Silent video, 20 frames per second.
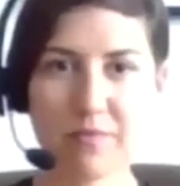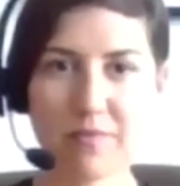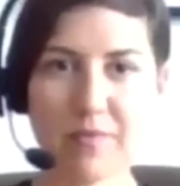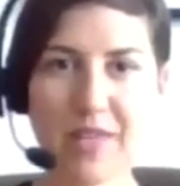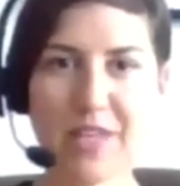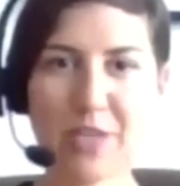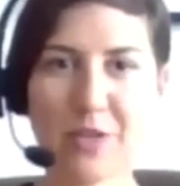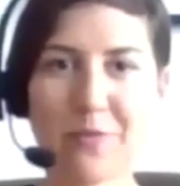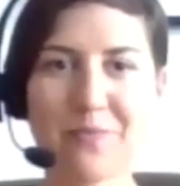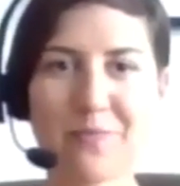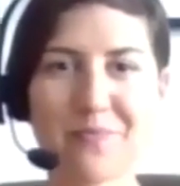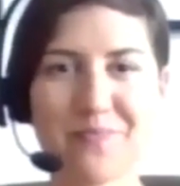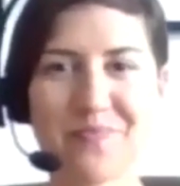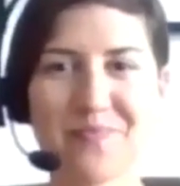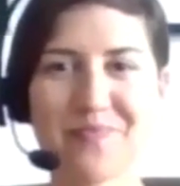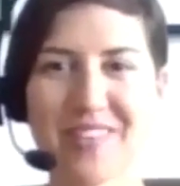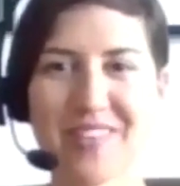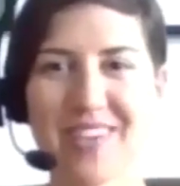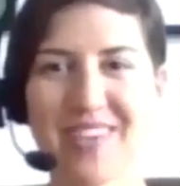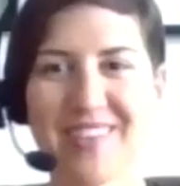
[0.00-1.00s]
Thank you.
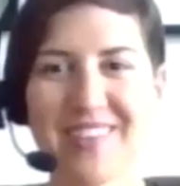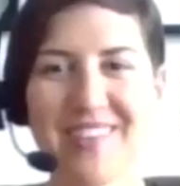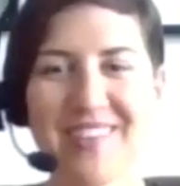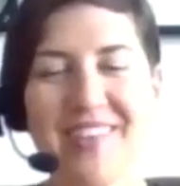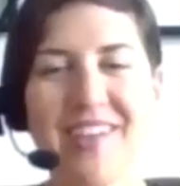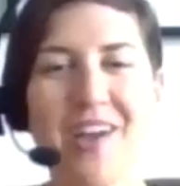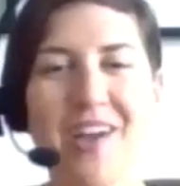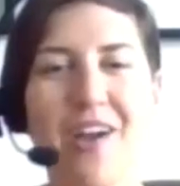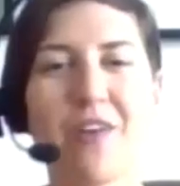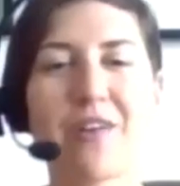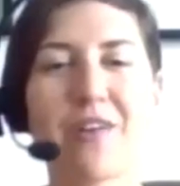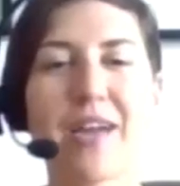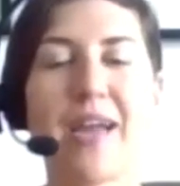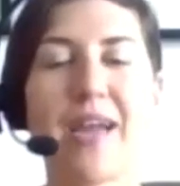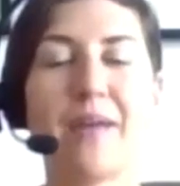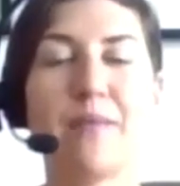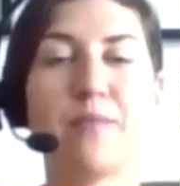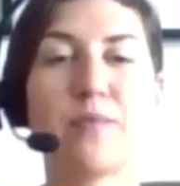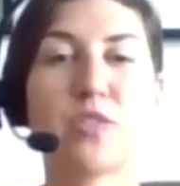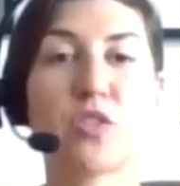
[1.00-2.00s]

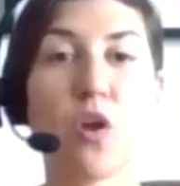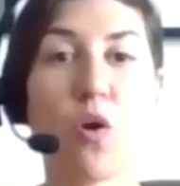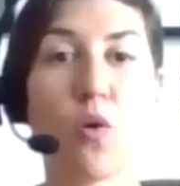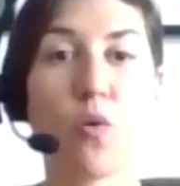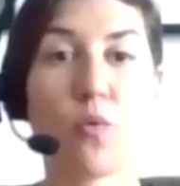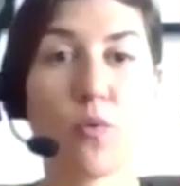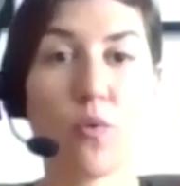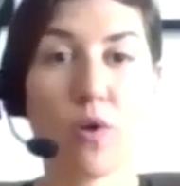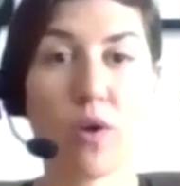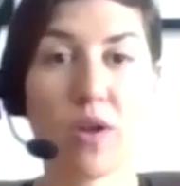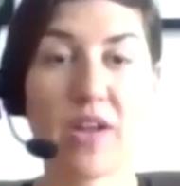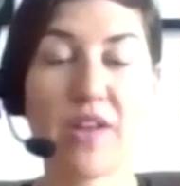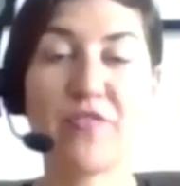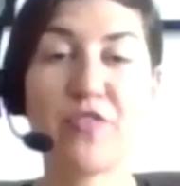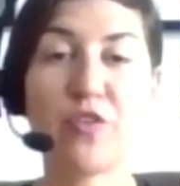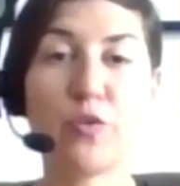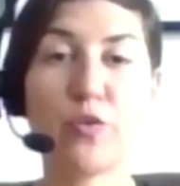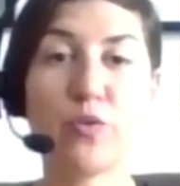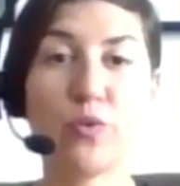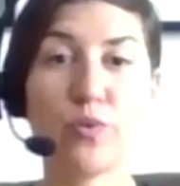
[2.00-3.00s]
Okay, so if
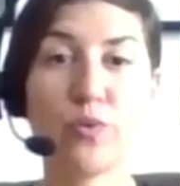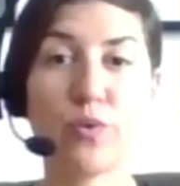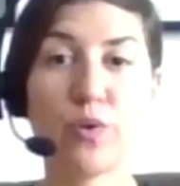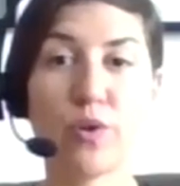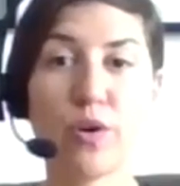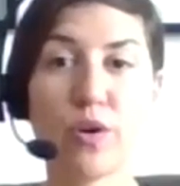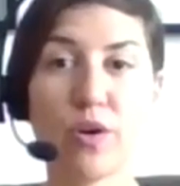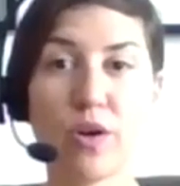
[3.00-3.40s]
you